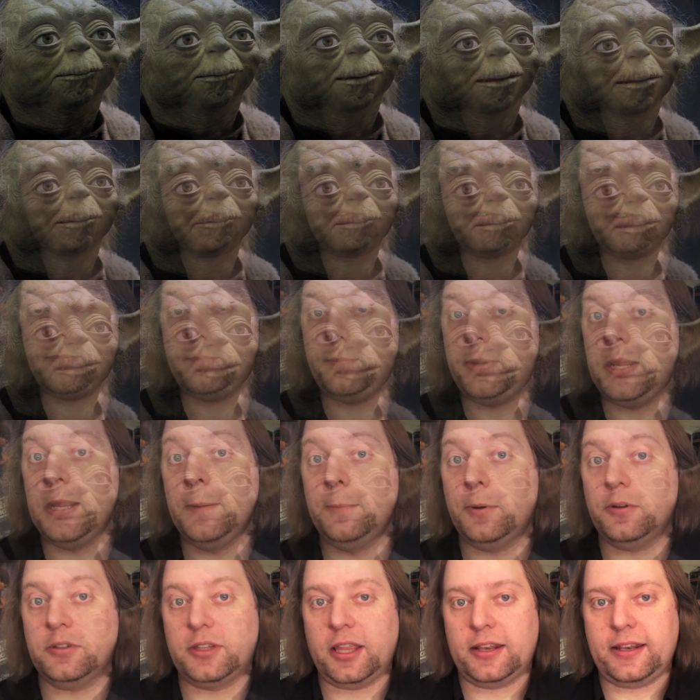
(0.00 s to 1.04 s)
what even
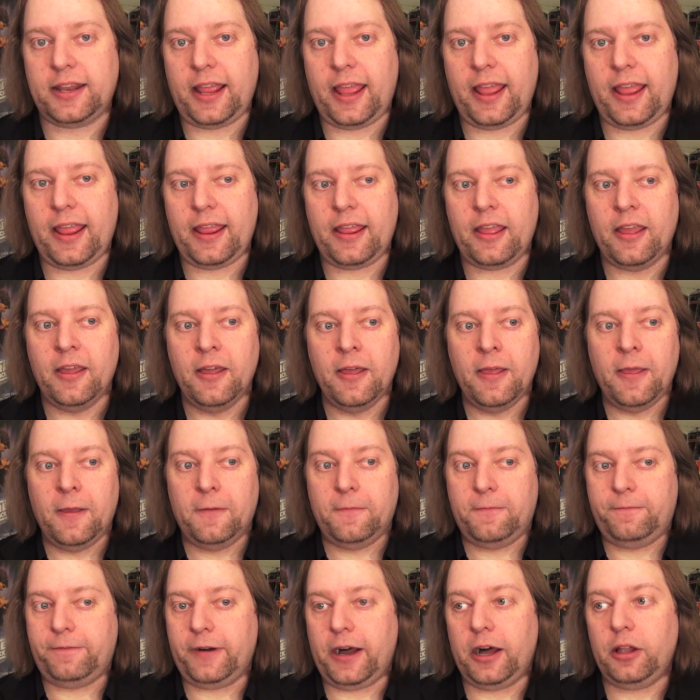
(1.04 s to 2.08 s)
people today
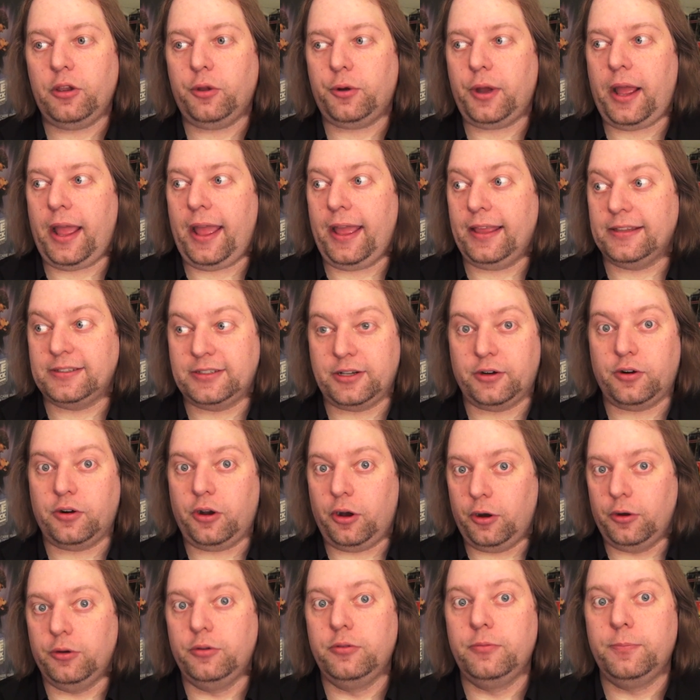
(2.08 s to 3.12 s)
follow as their
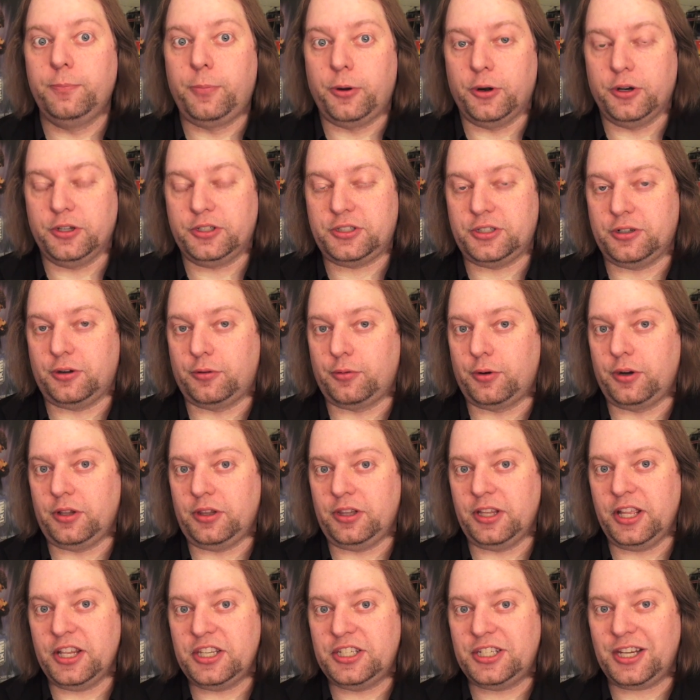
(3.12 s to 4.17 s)
own personal
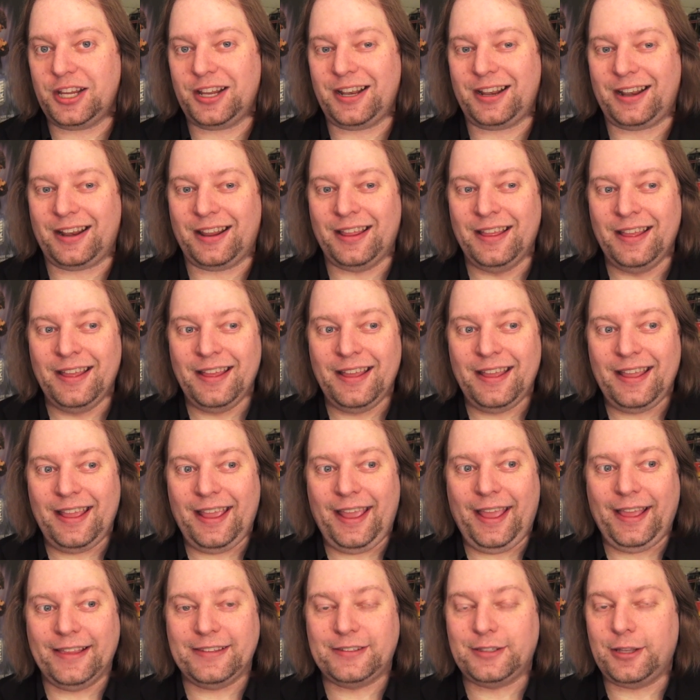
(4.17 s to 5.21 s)
religion.
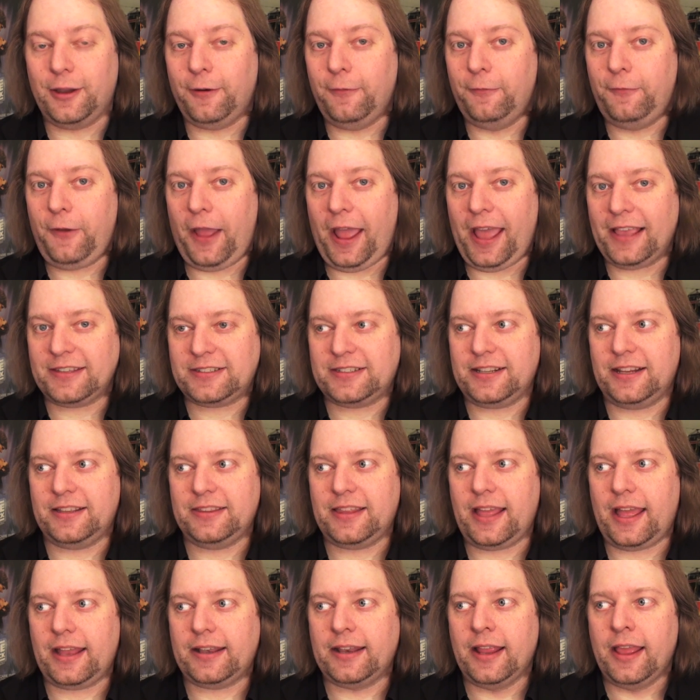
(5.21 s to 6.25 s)
It's so
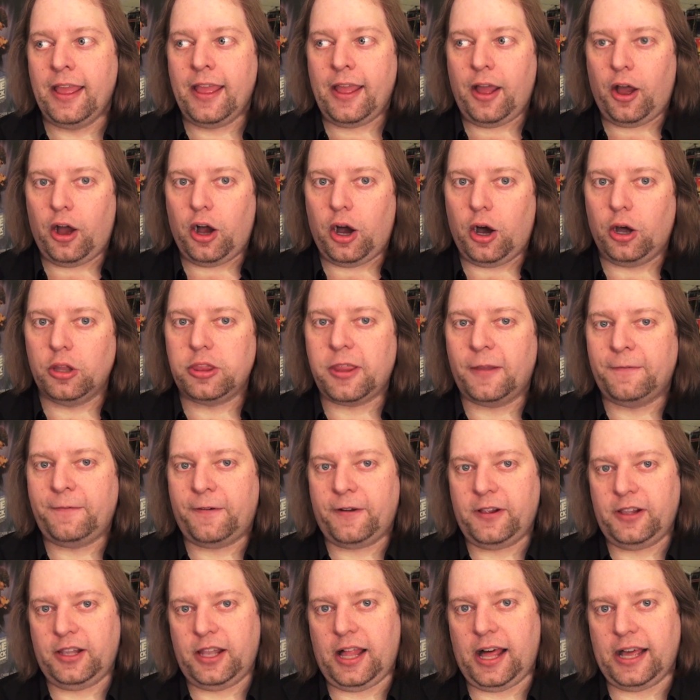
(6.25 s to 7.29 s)
fascinating that all the
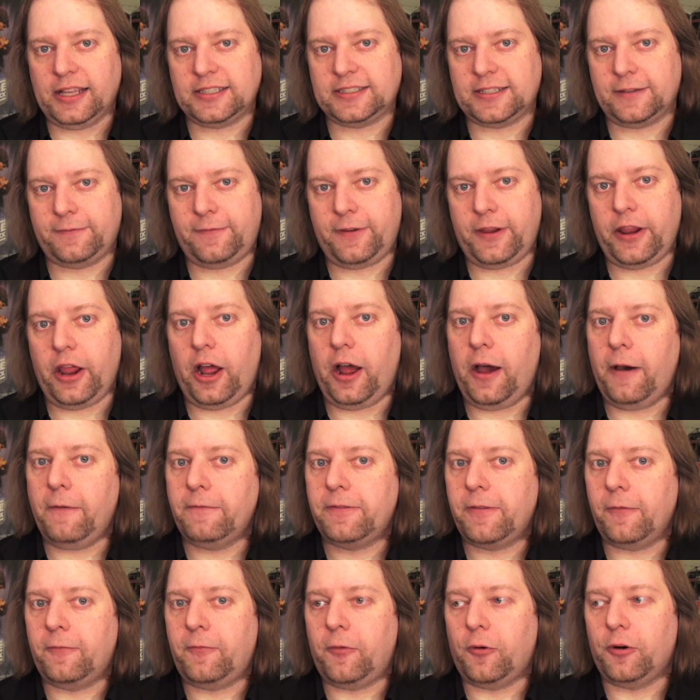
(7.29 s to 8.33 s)
philosophy
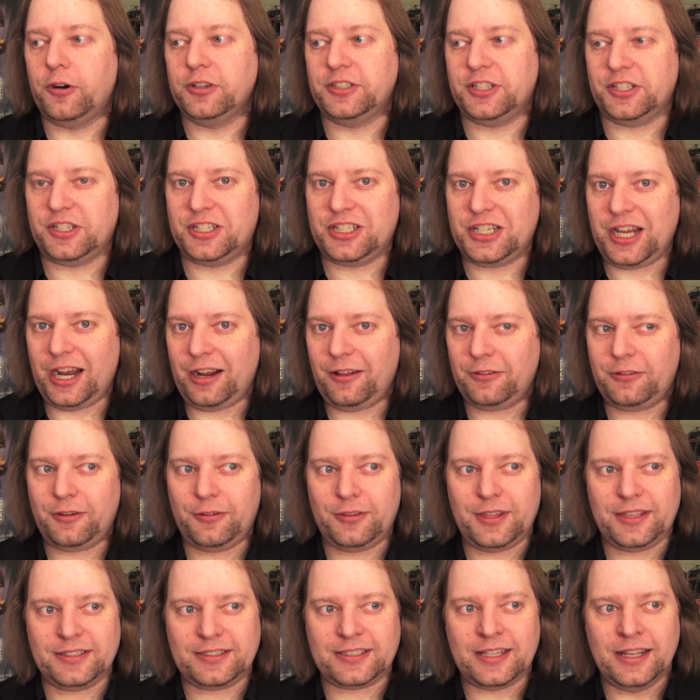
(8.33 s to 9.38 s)
of the Force is channeled
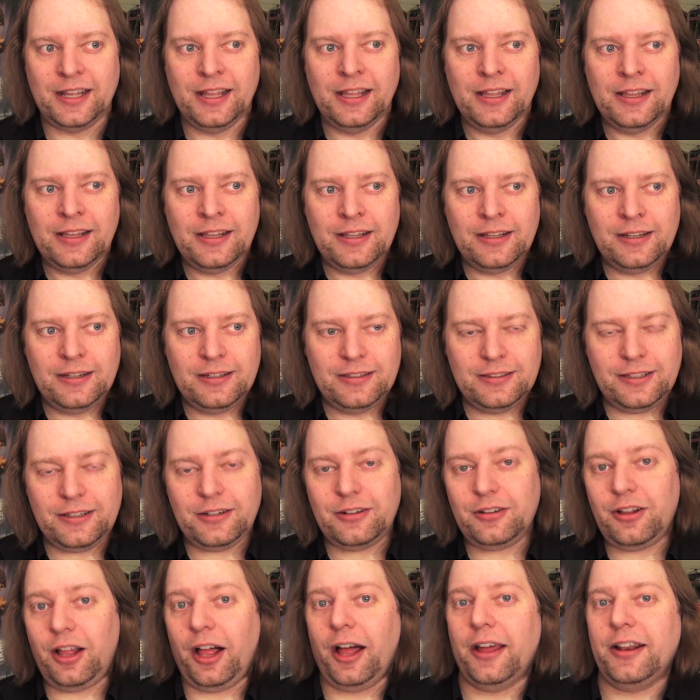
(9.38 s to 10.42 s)
through this
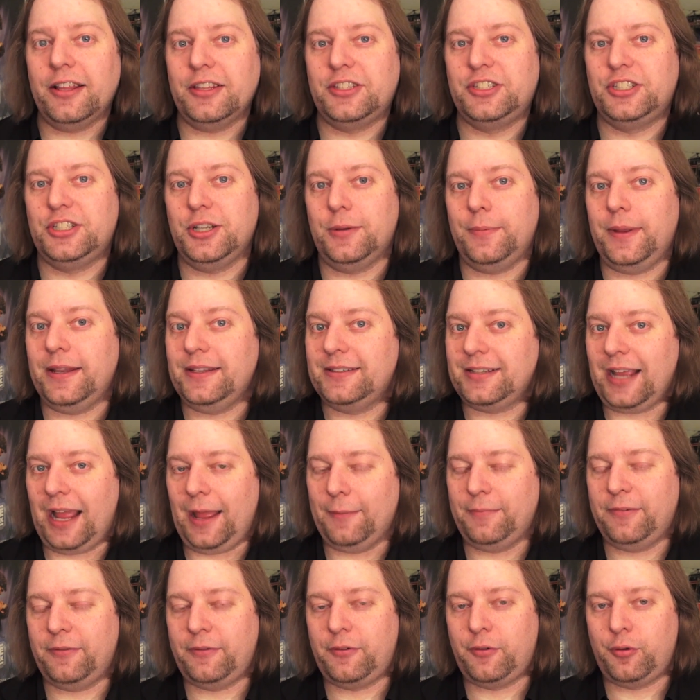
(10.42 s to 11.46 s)
little unassuming
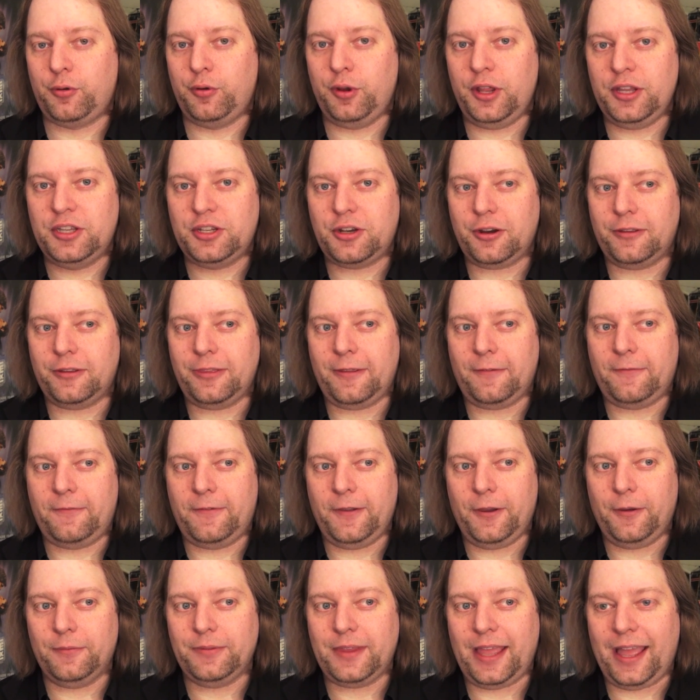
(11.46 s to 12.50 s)
type of creature in the film